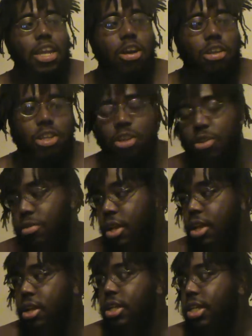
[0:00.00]
Also,
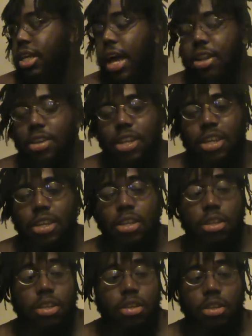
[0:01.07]
Skylar
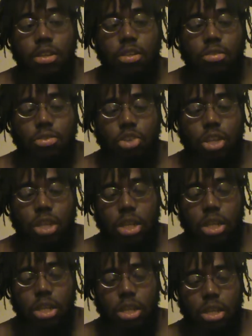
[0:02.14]
Diggins, good news.
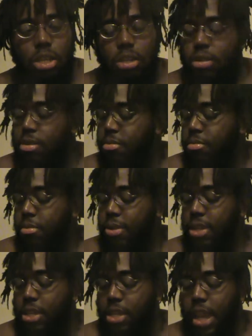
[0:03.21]

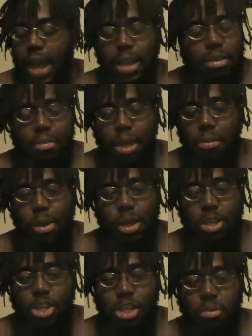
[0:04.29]
She had the baby
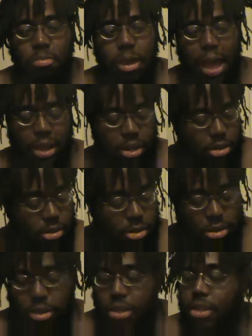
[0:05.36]
and she's back.
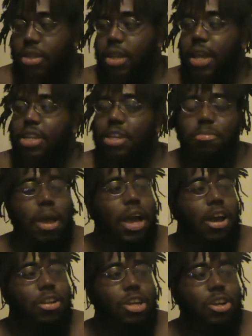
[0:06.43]
Like, she's
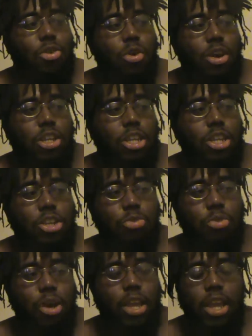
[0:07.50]
back on the court. She's
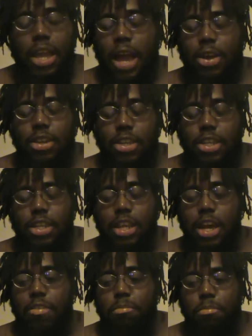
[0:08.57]
walking out and
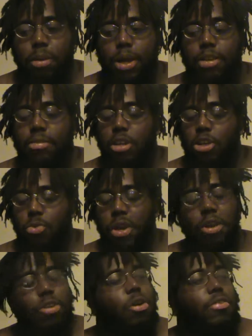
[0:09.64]
stuff. But we
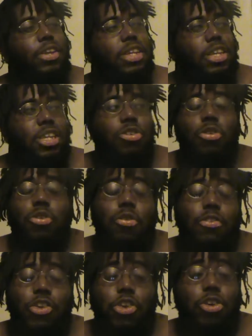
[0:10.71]
don't know still don't know
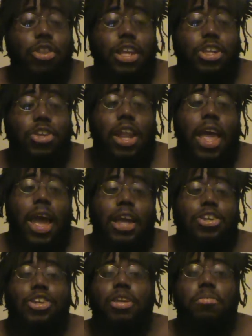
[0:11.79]
for sure that she'll
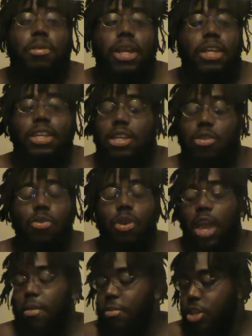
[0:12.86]
actually play a single
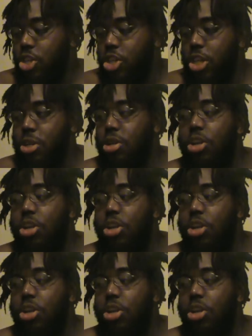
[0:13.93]
game this year.